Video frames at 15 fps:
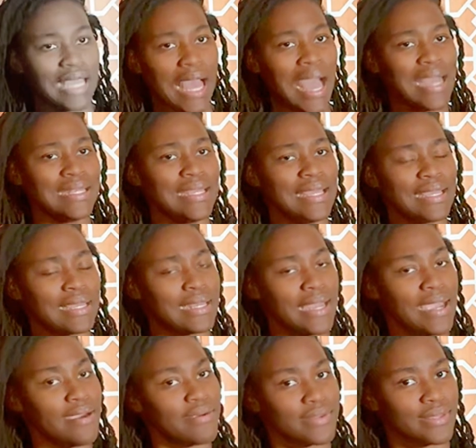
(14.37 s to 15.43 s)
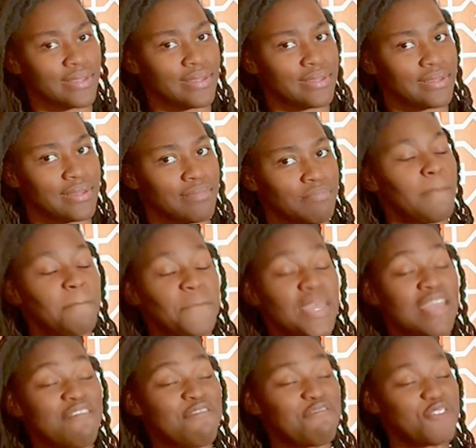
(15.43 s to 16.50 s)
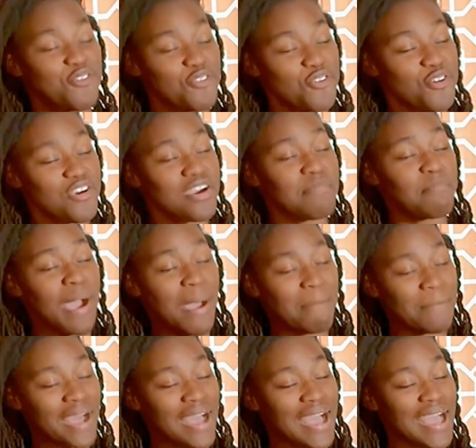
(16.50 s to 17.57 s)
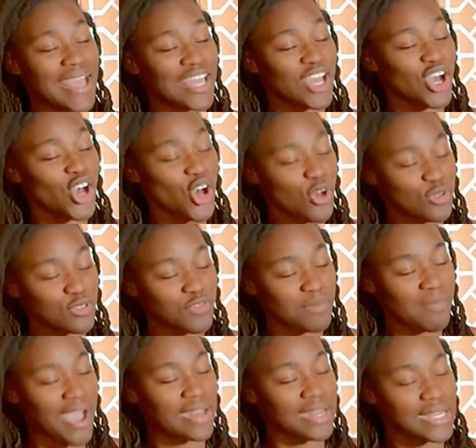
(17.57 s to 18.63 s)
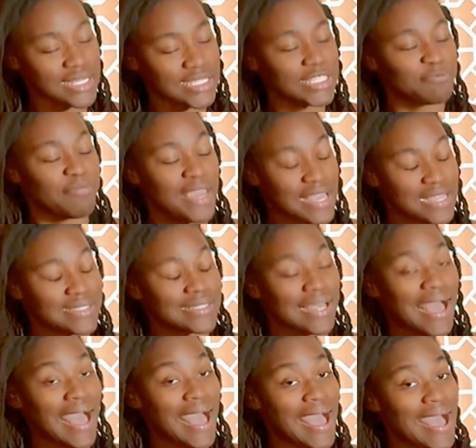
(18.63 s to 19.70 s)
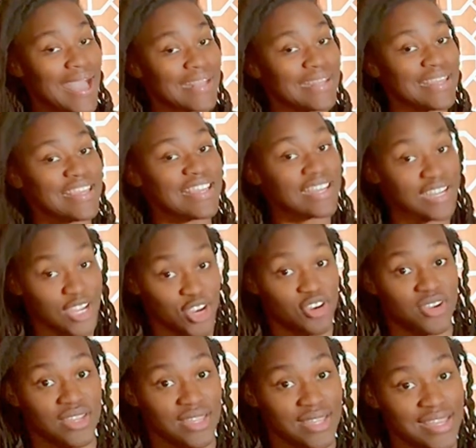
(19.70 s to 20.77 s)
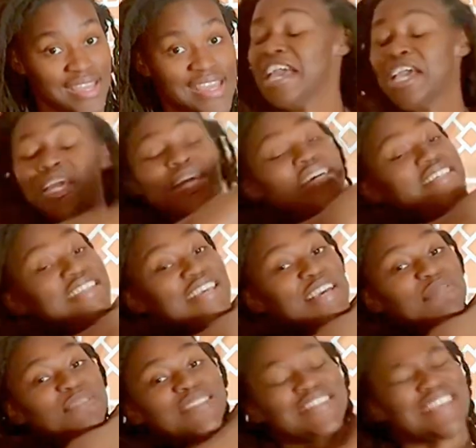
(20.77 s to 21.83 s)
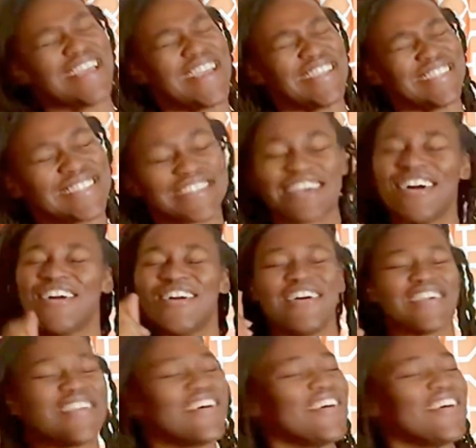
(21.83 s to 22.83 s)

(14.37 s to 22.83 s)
I need clarity. Before my mind goes from out of this space, I need clarity. Cause if sis, y'all,